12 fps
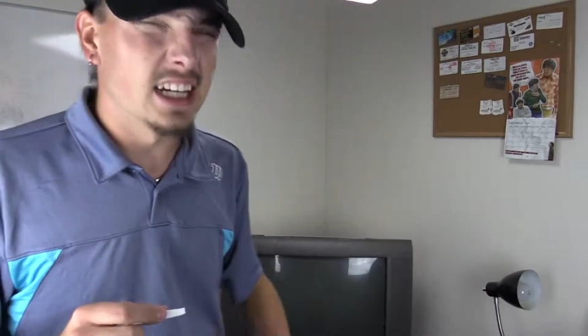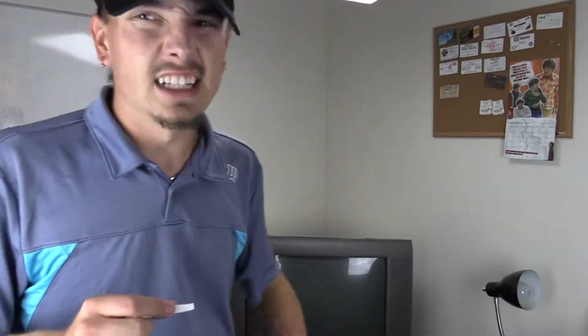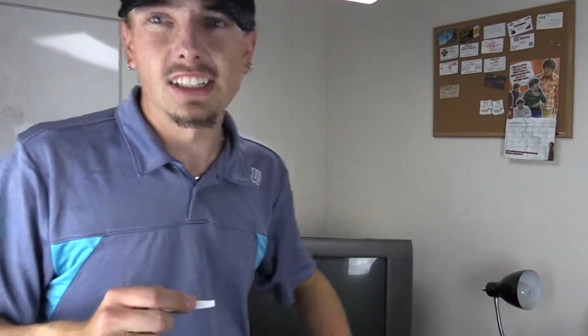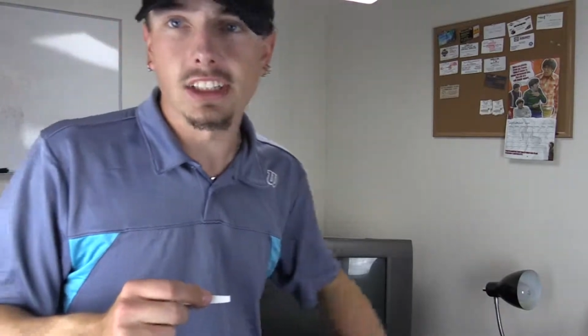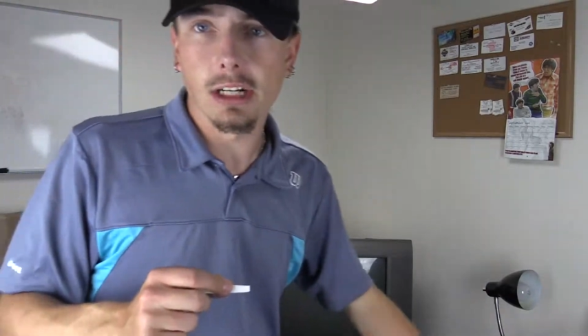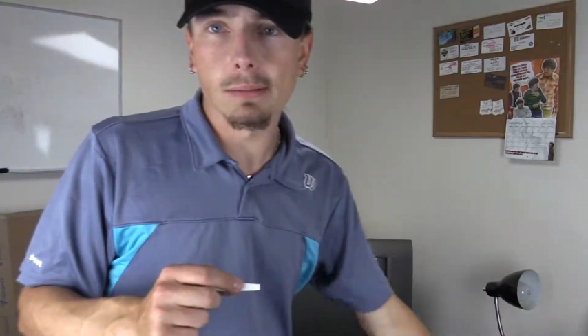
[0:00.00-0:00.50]

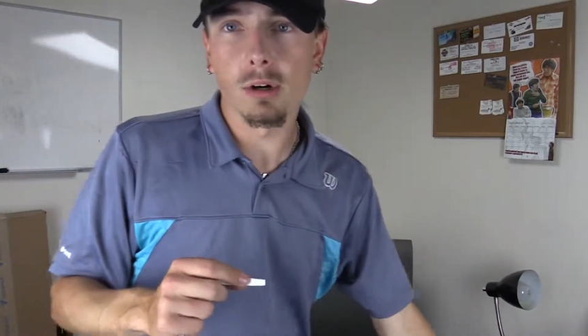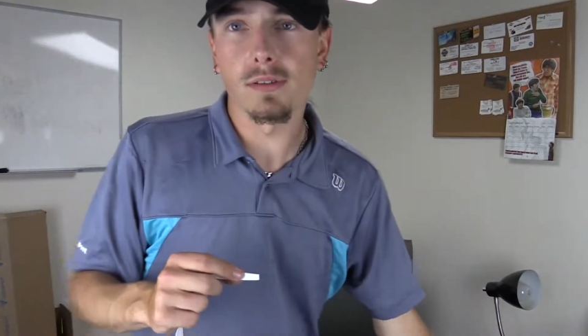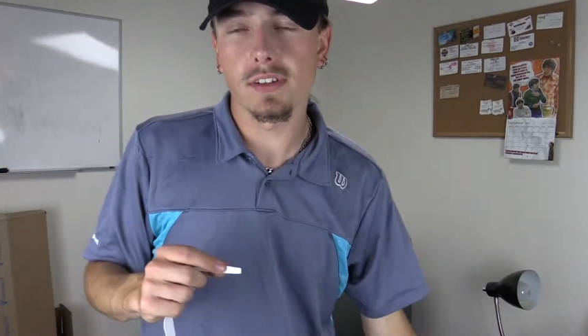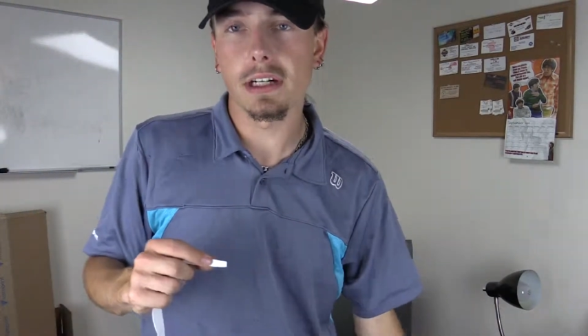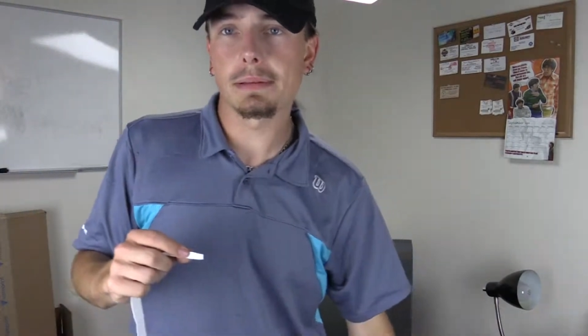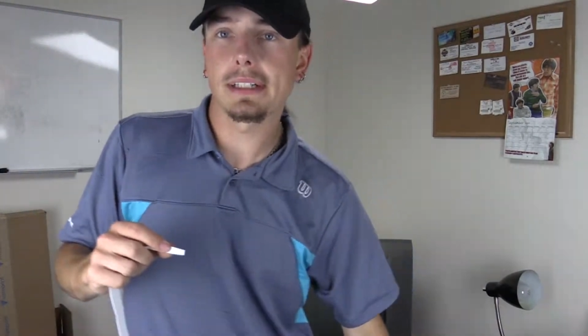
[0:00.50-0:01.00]
Some
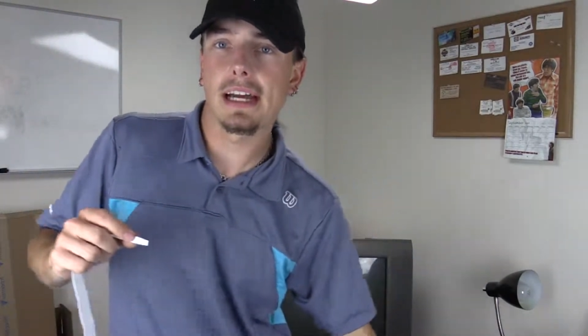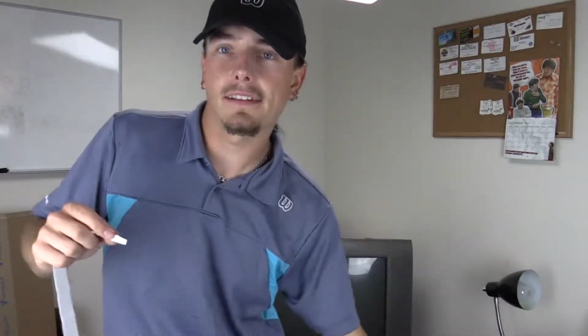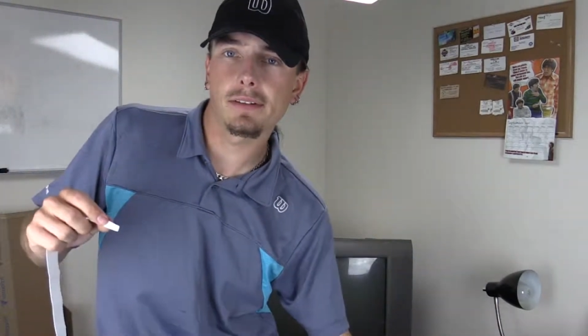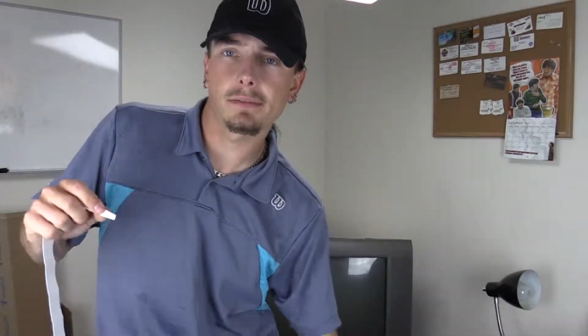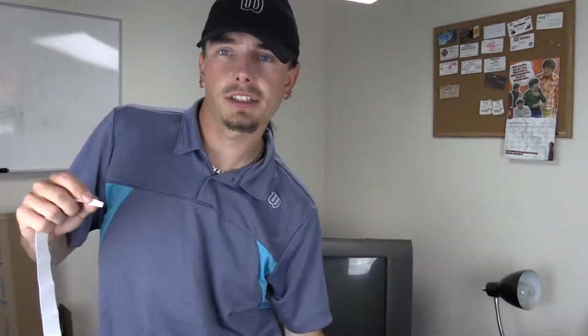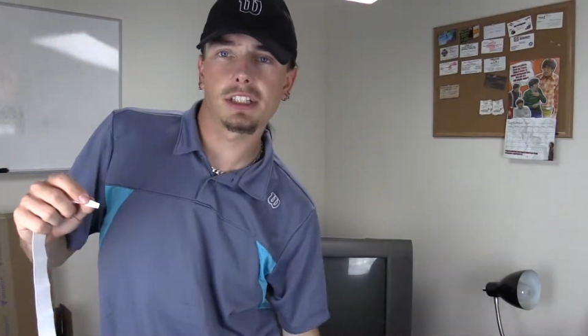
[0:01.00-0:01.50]
overgrips have
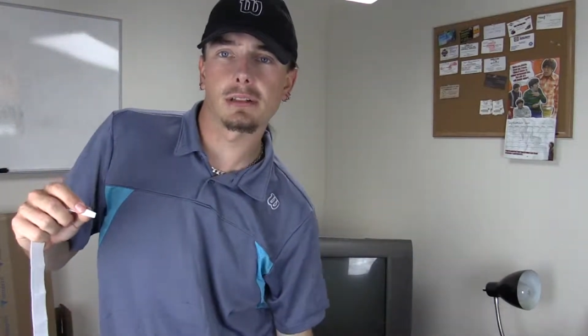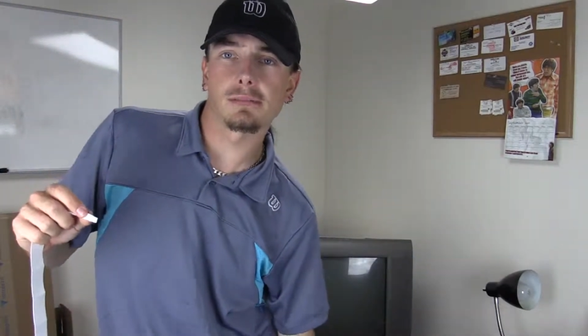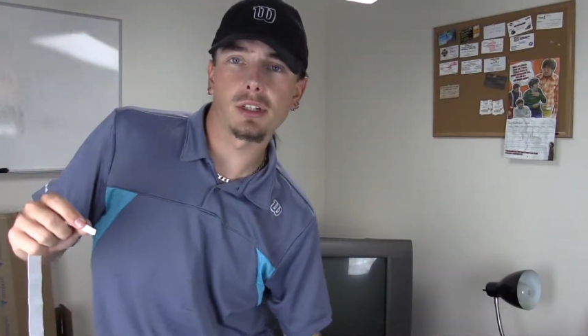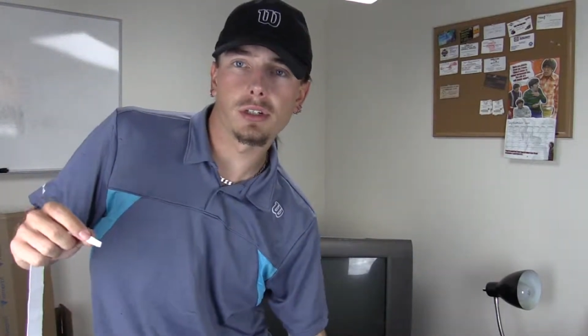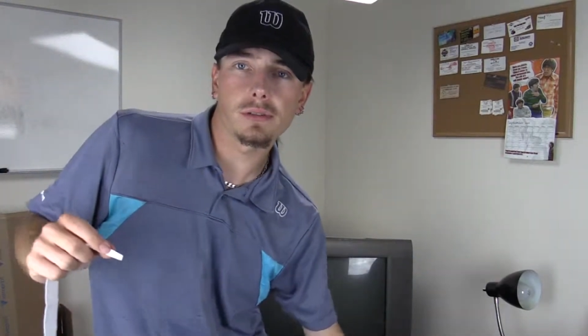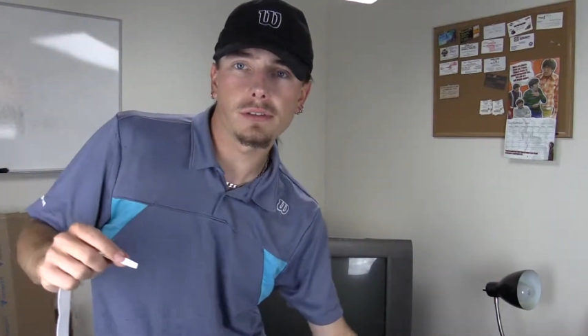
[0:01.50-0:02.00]
them, some
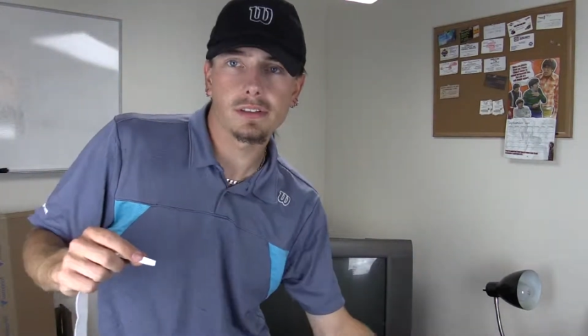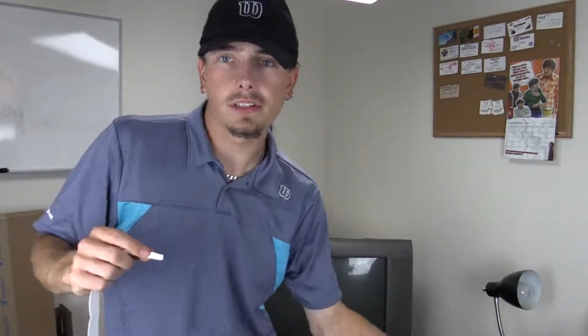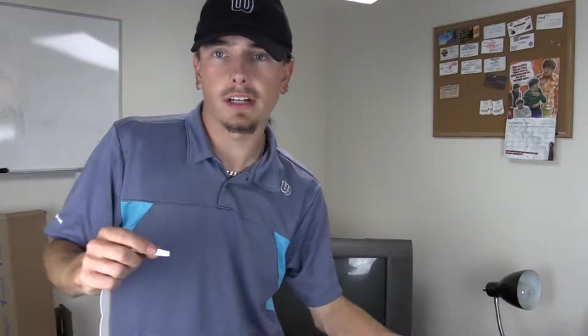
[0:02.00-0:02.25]
don't.